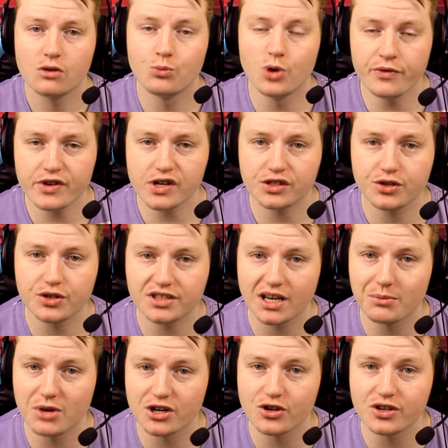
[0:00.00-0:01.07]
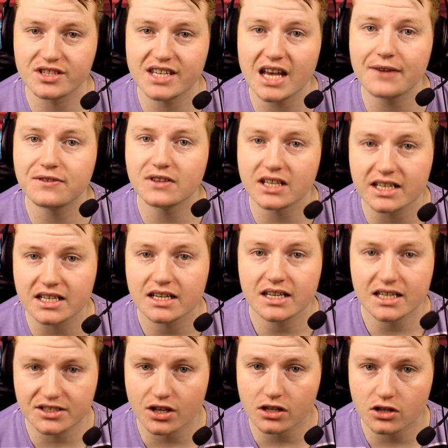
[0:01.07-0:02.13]
Moving on to someone who definitely
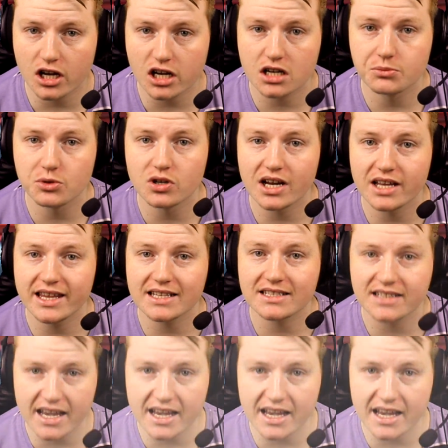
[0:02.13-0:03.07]
is not likable, and that's